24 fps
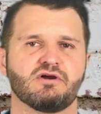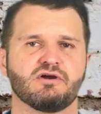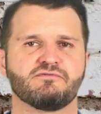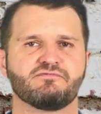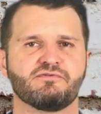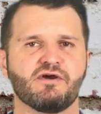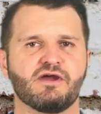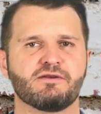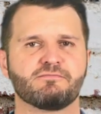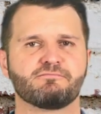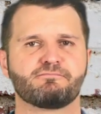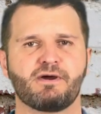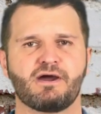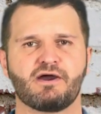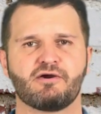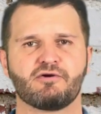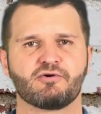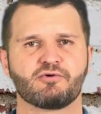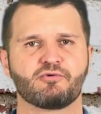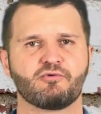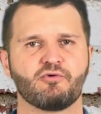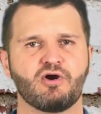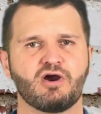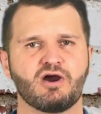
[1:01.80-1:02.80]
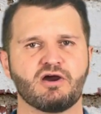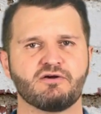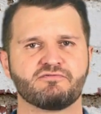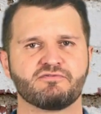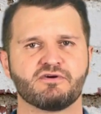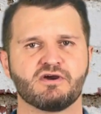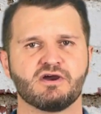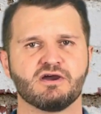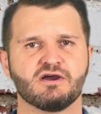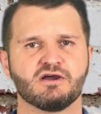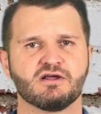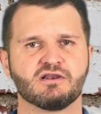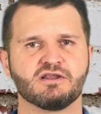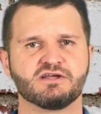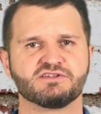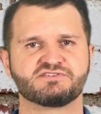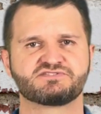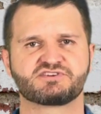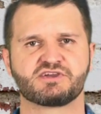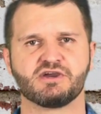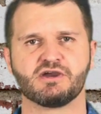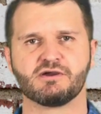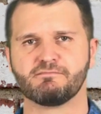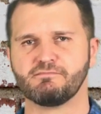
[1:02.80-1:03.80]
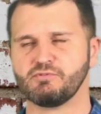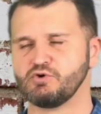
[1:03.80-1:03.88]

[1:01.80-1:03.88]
event paragraph. Let's get